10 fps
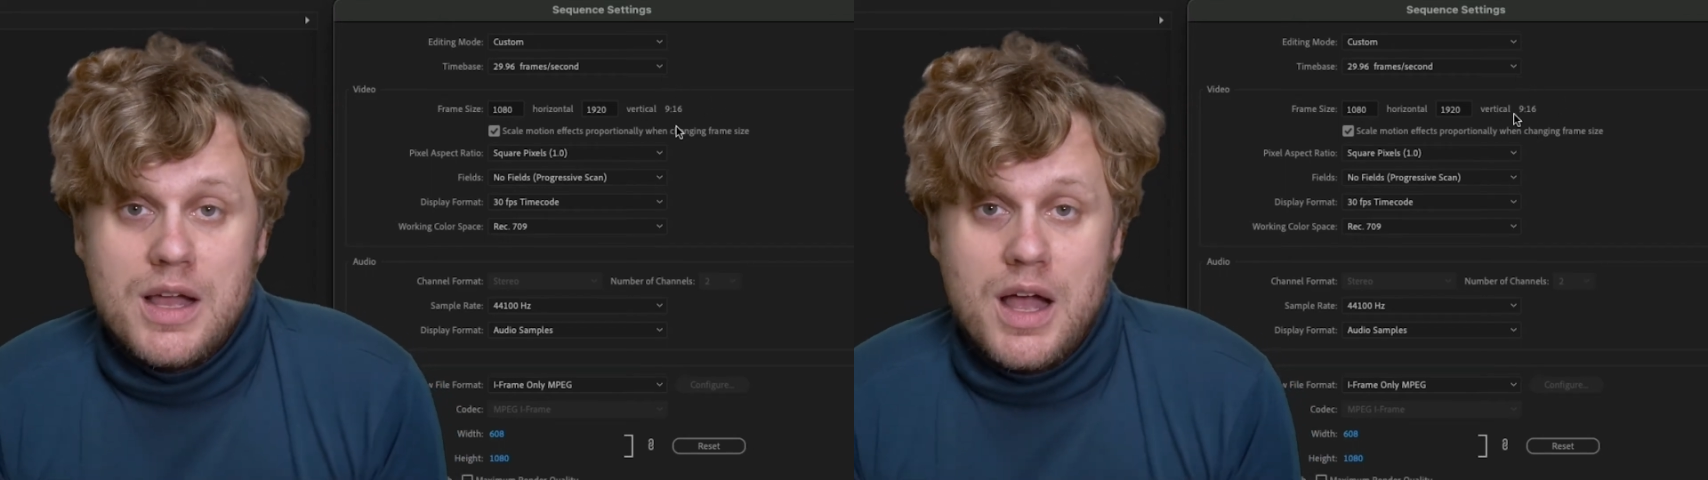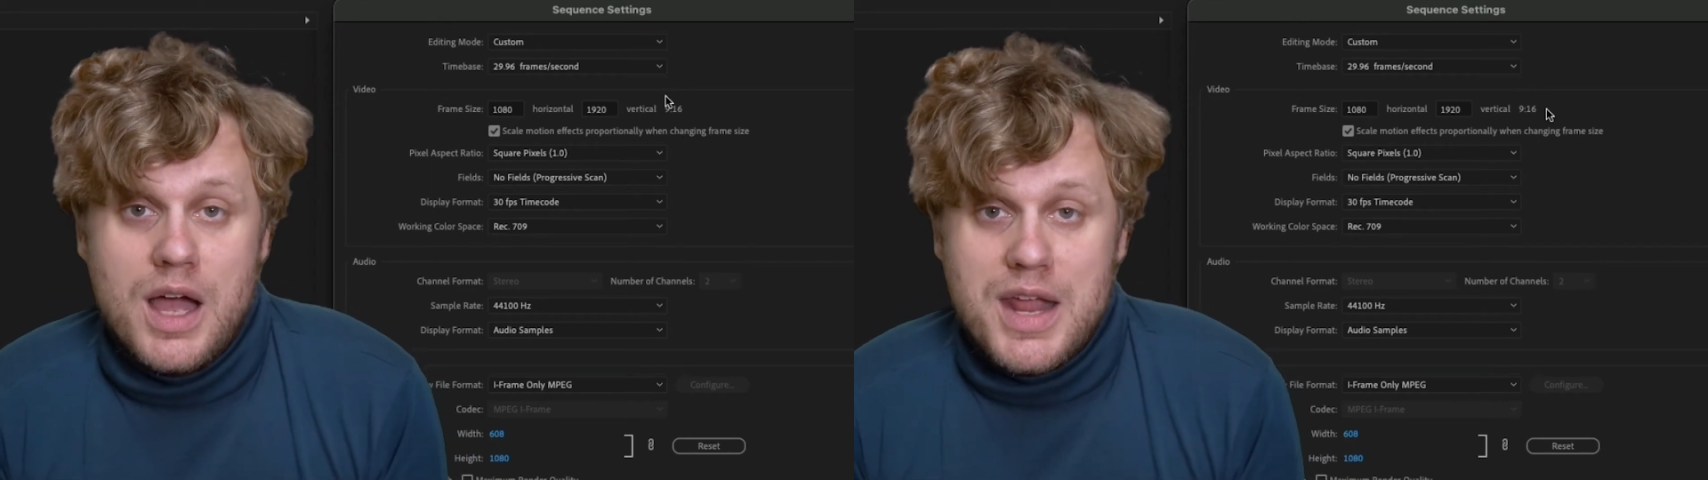
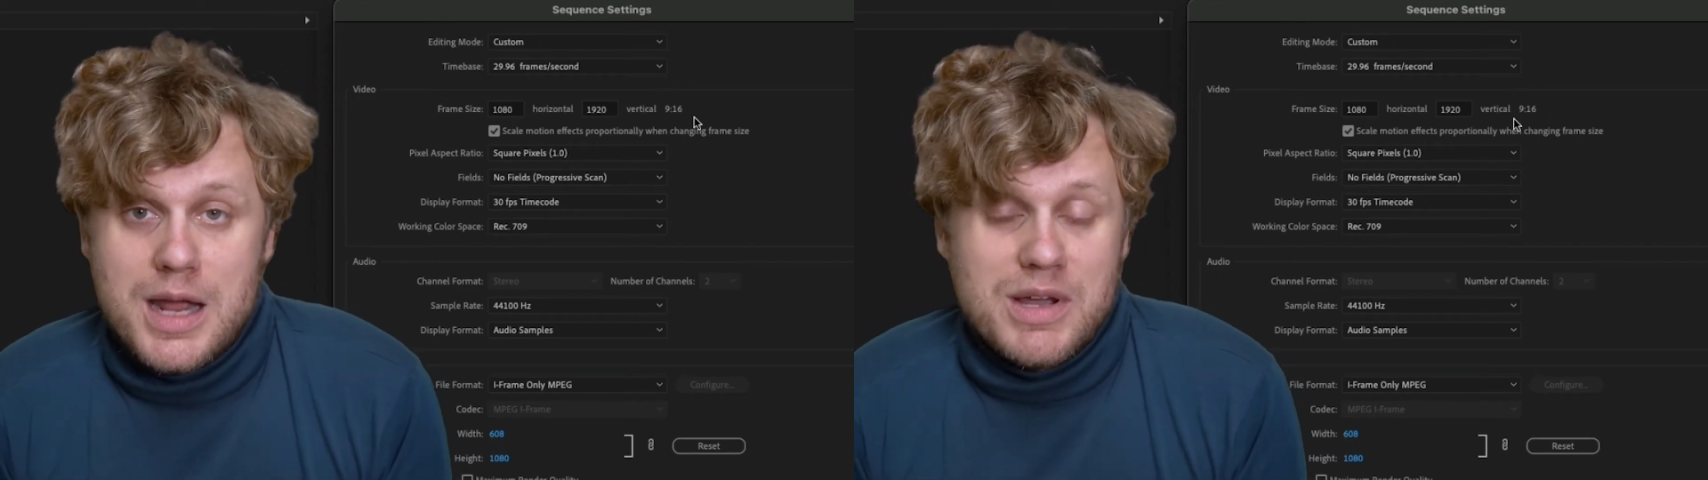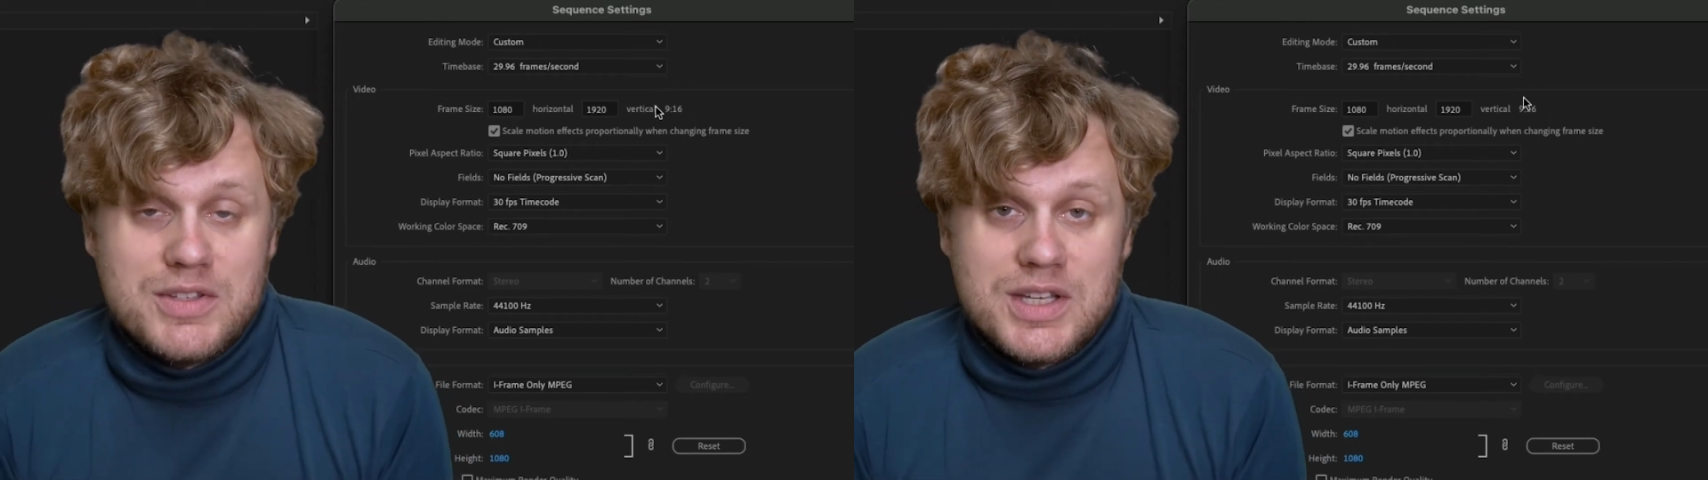
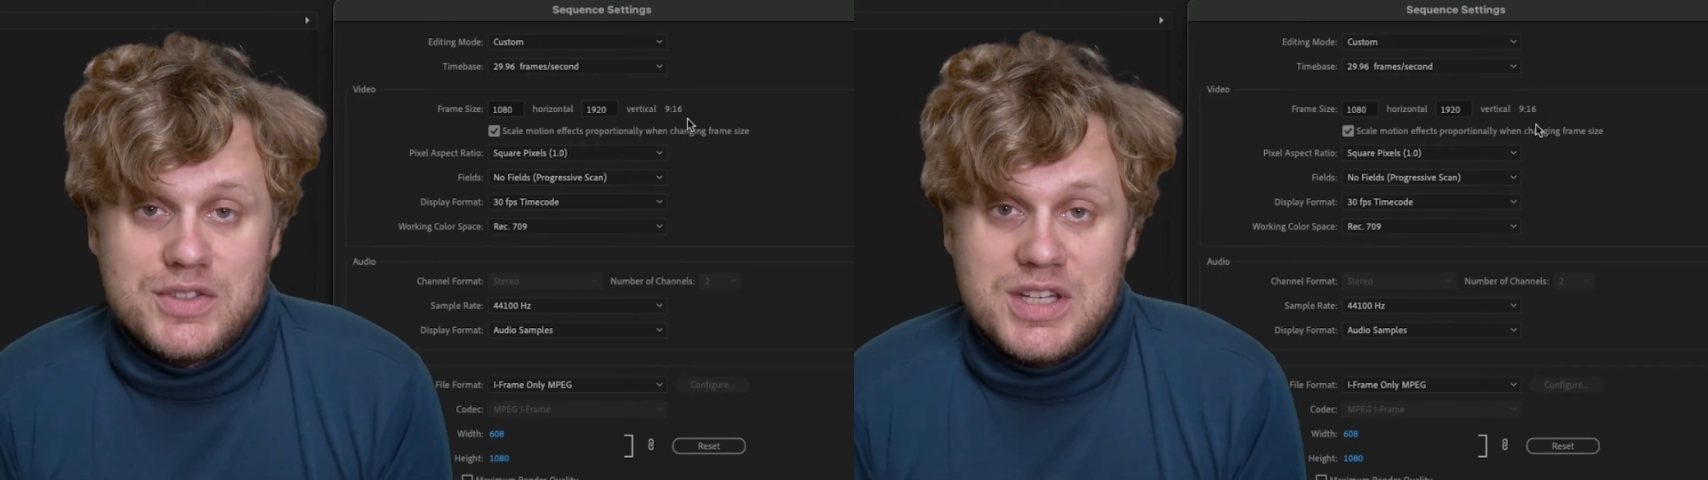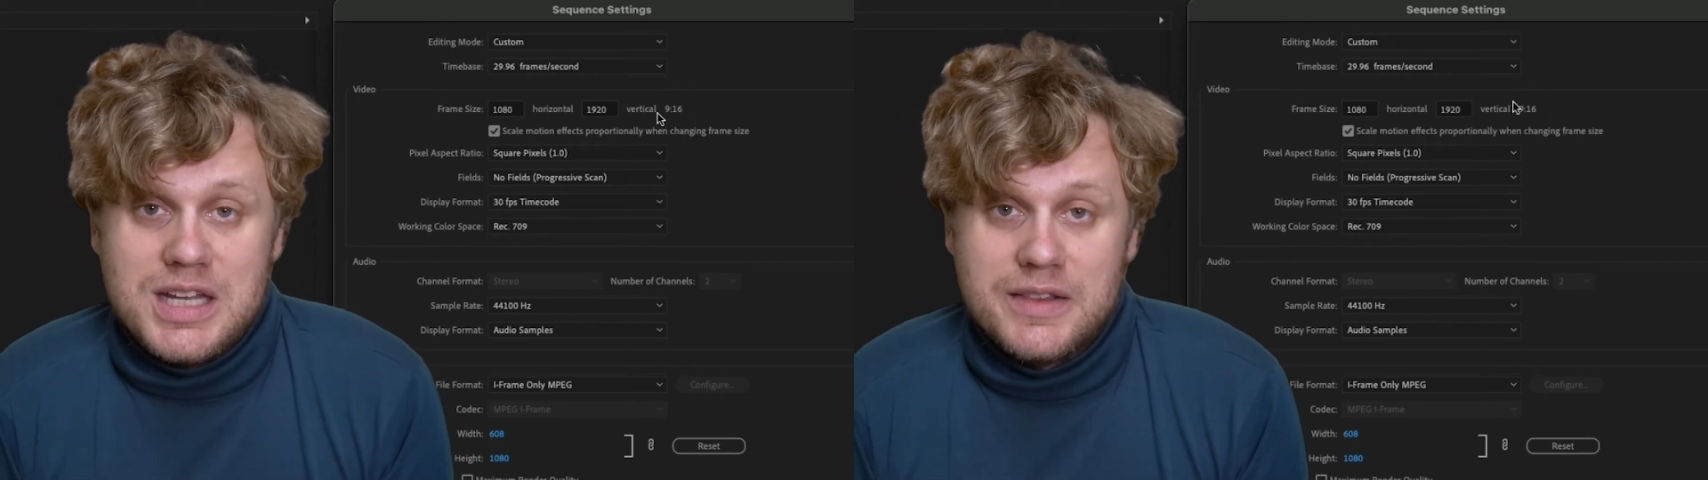
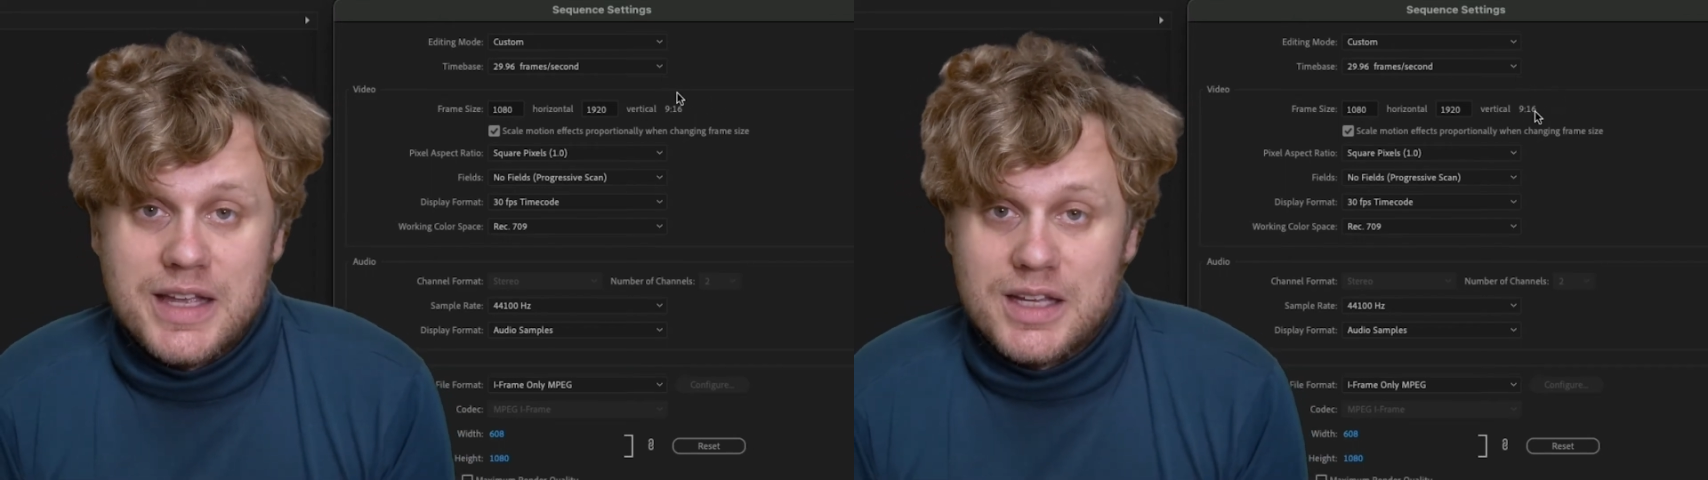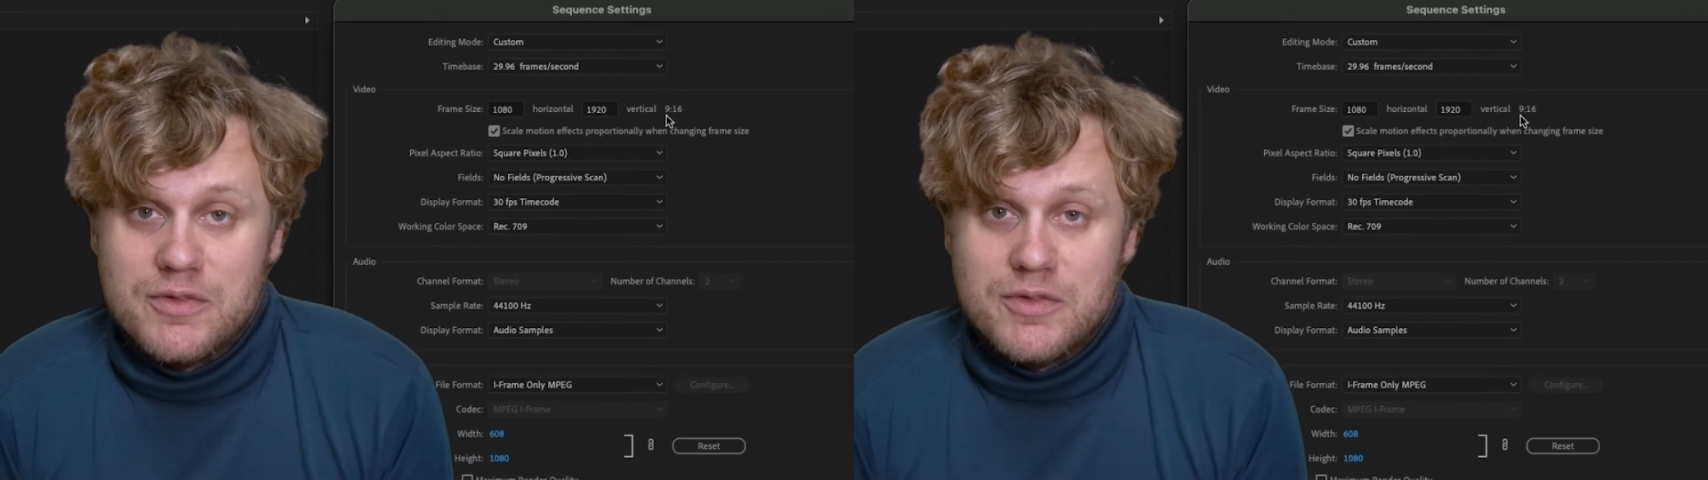9:16 like